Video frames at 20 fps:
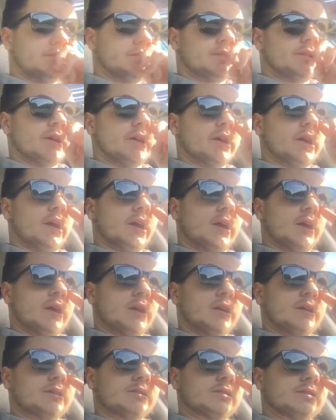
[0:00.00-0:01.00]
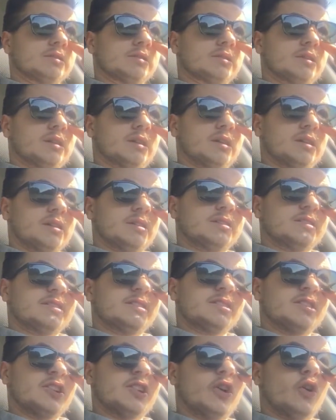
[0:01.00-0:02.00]
just like,
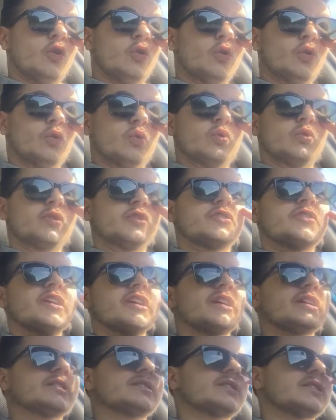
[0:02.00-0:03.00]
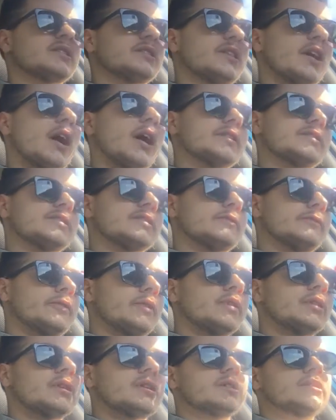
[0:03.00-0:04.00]
you know, things and thoughts and
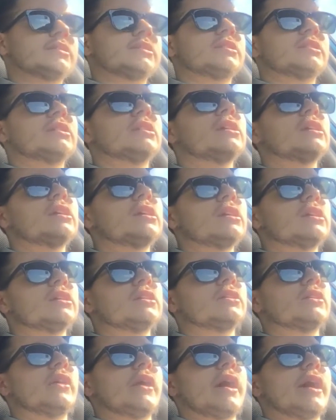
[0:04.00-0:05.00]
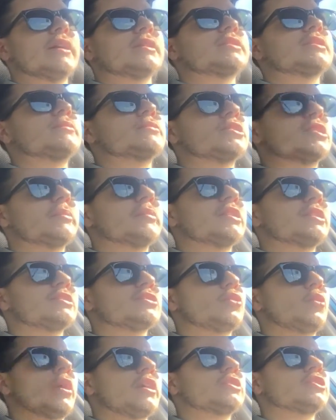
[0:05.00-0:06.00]
feelings, and, you know, ask him some of
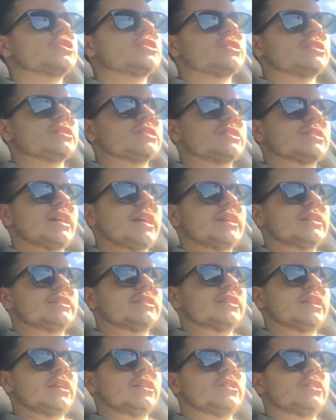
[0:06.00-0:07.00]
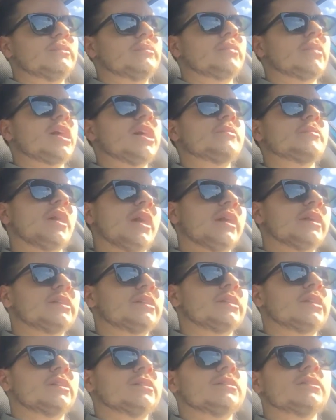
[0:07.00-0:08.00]
these questions that are in my
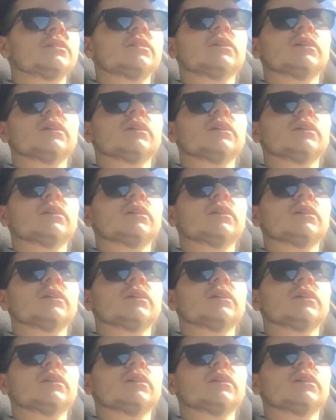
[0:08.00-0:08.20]
mind, and